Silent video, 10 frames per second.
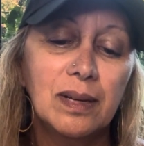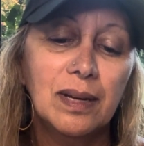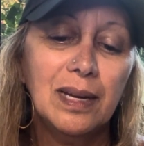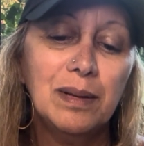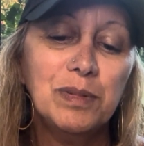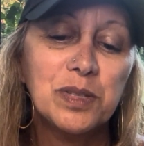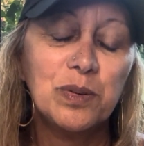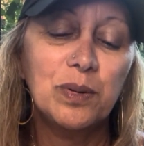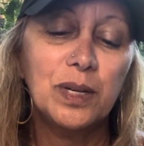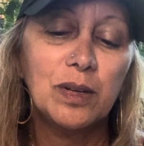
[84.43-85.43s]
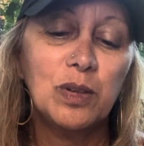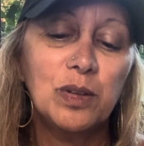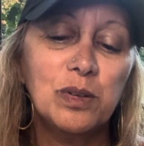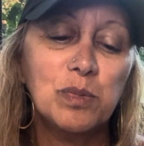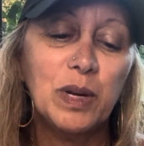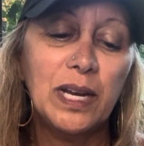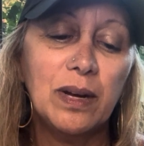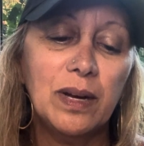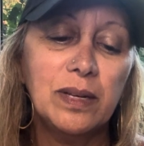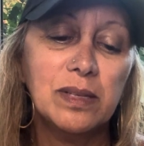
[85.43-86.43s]
I'm just going to close my
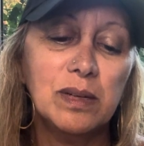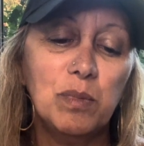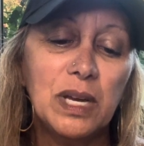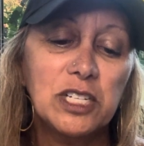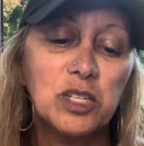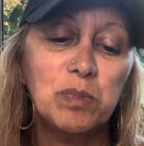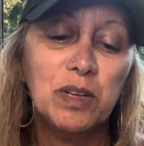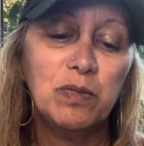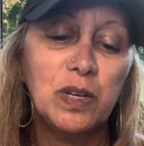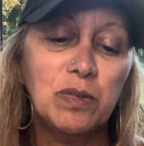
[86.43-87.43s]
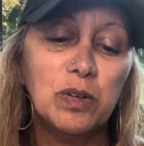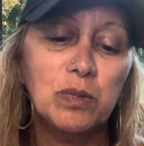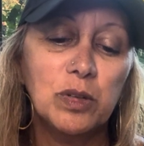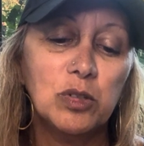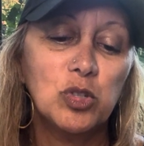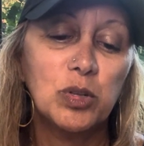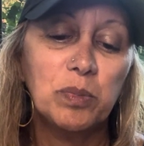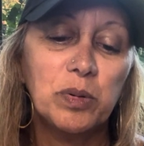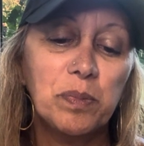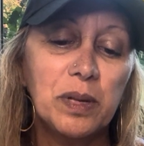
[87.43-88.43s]
eyes and imagine my favorite road
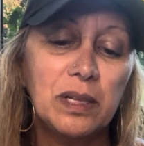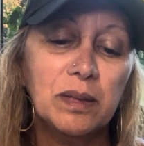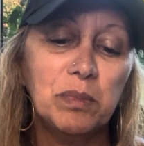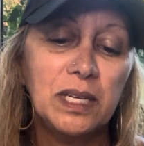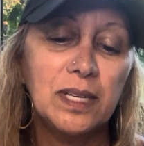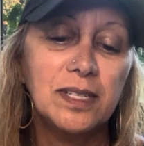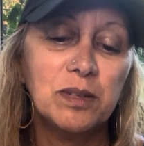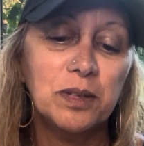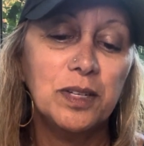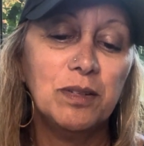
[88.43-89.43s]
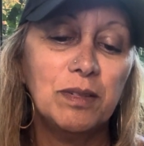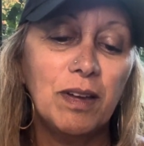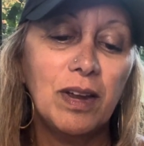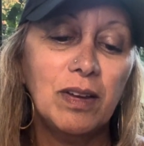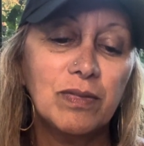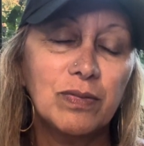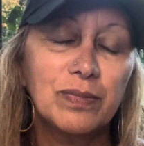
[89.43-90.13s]
trip propelling me into a new life.